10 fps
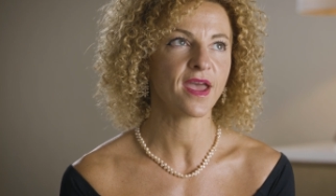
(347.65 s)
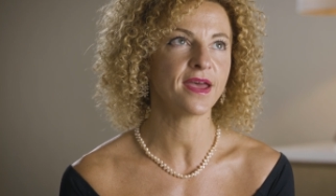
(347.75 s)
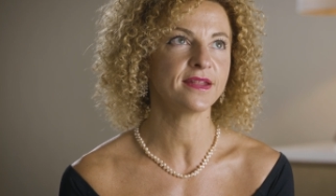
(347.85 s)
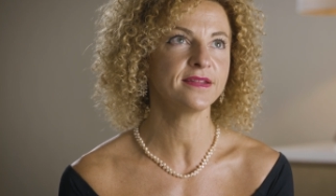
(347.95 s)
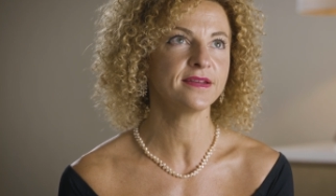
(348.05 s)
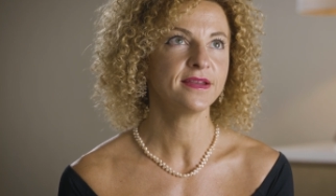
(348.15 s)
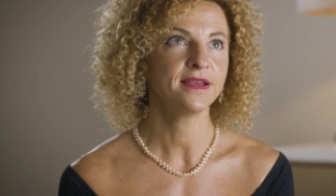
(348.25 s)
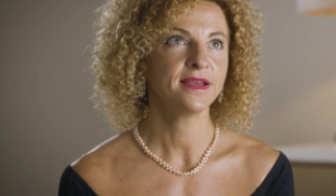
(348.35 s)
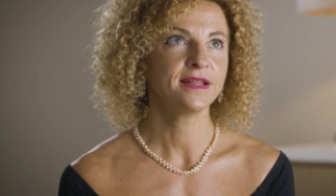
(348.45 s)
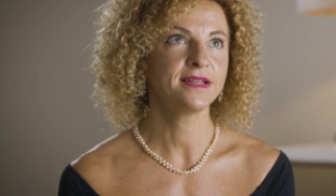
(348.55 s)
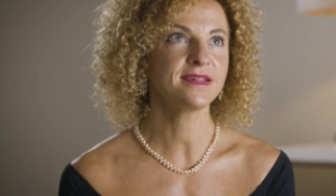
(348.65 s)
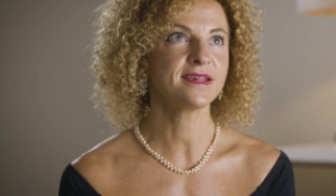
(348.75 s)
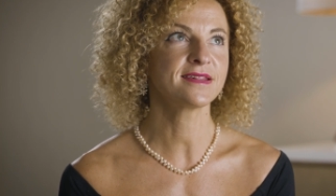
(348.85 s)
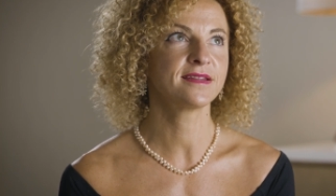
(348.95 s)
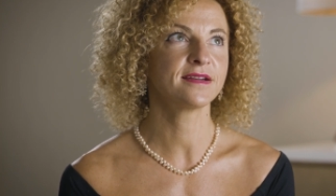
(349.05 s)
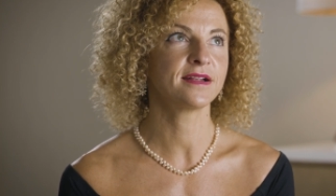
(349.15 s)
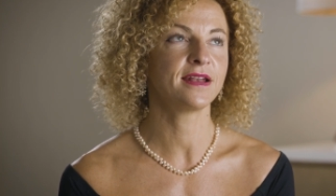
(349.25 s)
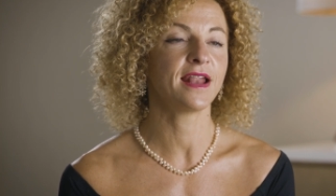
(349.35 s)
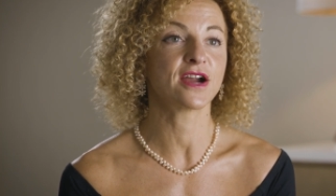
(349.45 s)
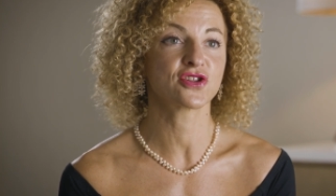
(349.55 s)
And this is the
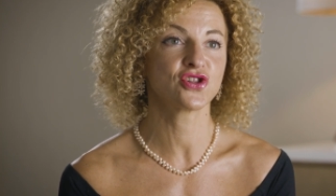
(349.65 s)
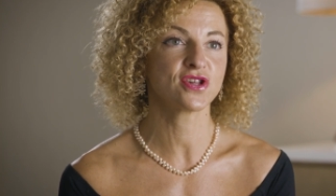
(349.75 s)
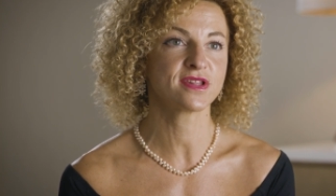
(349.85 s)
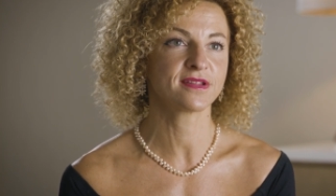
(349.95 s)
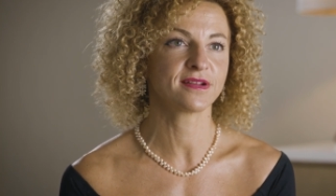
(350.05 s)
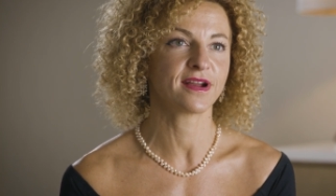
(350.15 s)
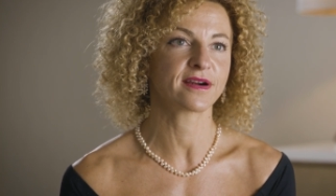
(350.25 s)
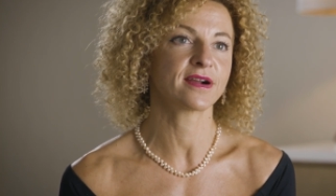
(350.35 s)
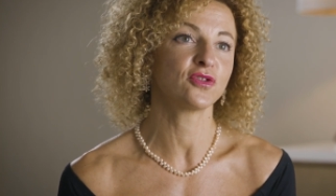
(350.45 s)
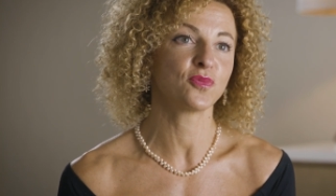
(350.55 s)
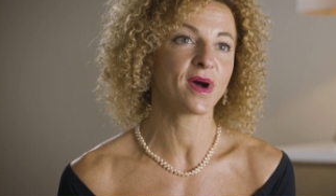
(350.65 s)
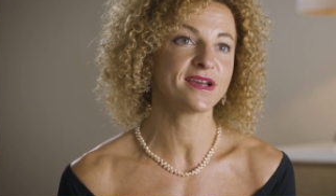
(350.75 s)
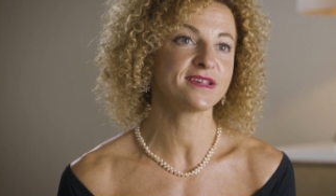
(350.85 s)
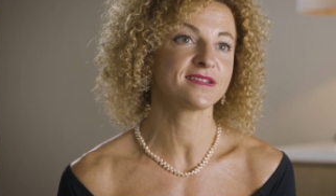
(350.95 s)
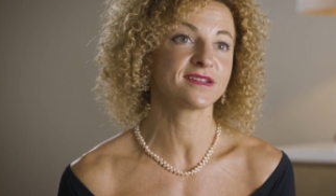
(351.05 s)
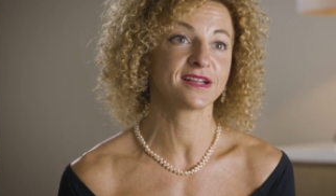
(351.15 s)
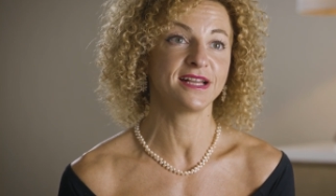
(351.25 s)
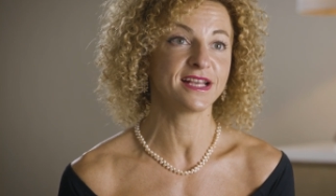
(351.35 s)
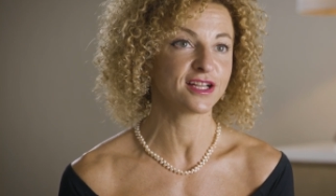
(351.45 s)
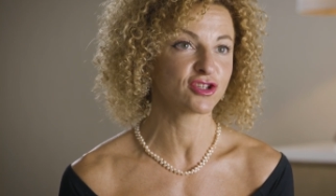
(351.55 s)
largest randomized
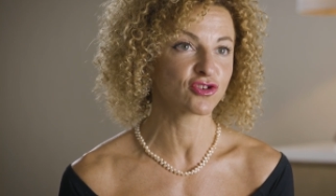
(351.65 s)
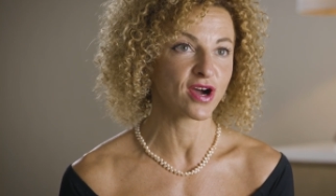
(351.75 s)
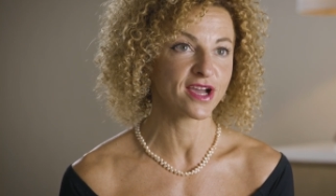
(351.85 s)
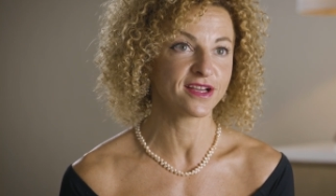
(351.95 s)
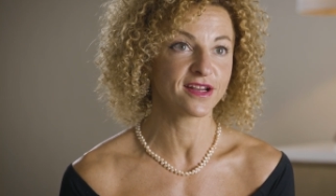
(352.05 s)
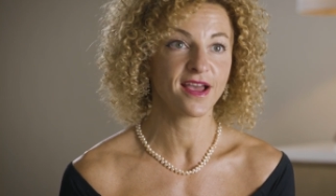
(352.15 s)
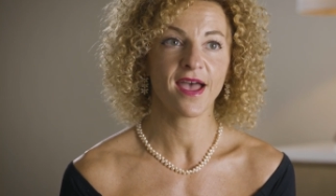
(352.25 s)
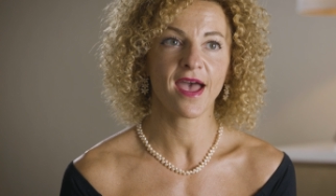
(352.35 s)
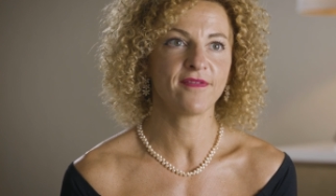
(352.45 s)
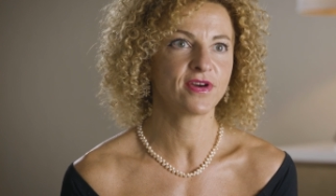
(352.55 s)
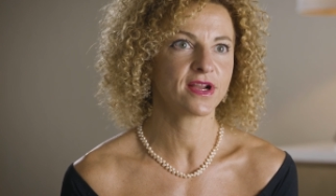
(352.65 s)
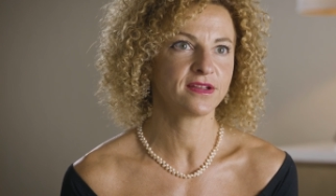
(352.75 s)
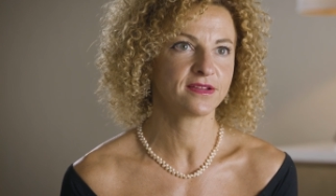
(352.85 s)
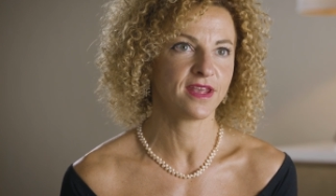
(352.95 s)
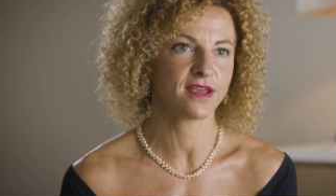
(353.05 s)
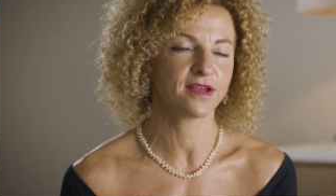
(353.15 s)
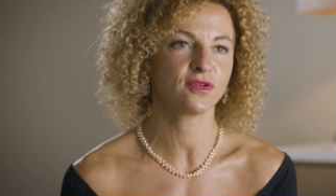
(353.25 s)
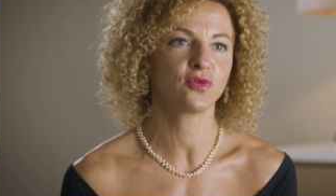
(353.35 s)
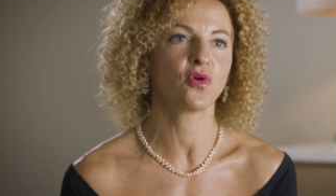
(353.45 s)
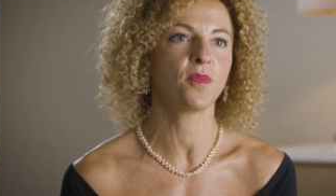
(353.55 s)
clinical trial ever
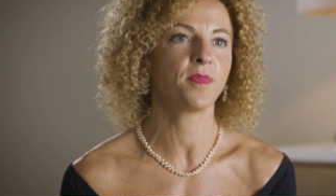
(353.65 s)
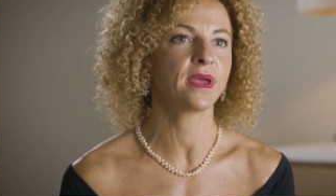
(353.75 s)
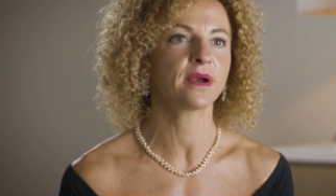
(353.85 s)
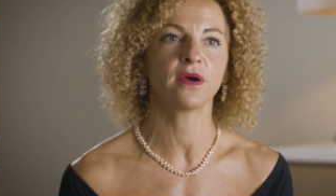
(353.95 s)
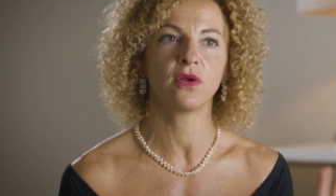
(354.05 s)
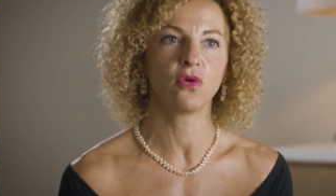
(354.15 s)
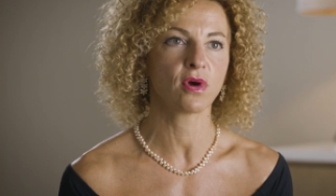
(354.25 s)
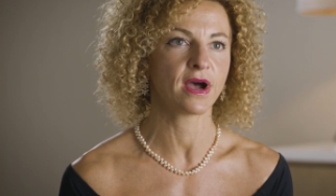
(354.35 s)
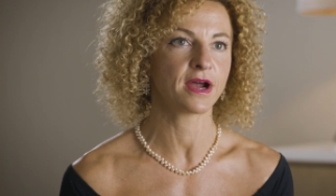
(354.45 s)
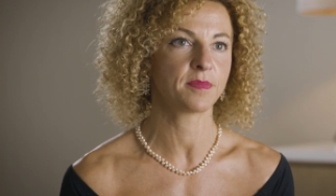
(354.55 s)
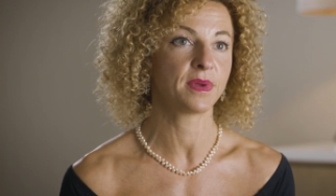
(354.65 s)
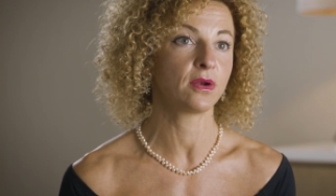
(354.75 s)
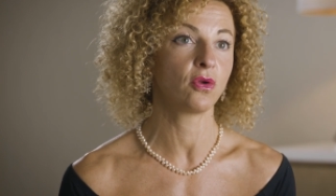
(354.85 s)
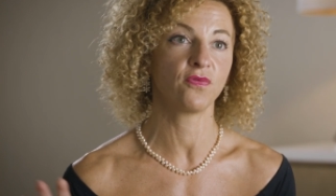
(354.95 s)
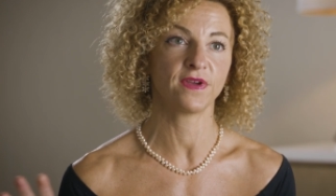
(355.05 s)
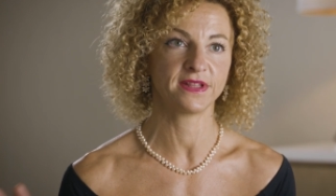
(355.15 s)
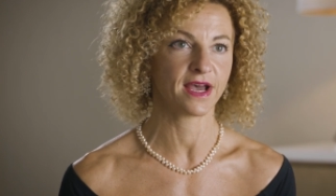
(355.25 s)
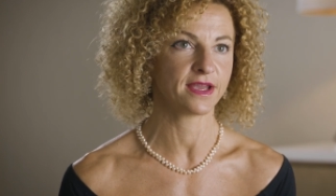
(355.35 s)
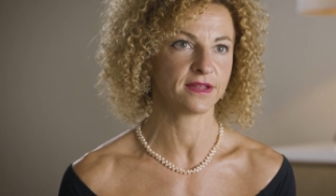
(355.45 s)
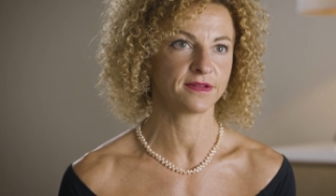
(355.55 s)
undertaken to compare a low carb and low fat
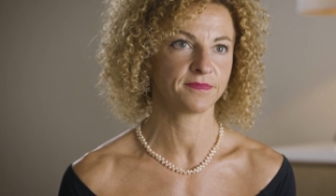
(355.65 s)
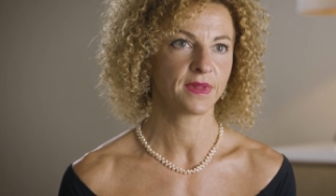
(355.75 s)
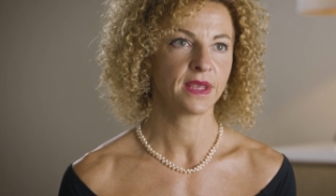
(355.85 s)
diet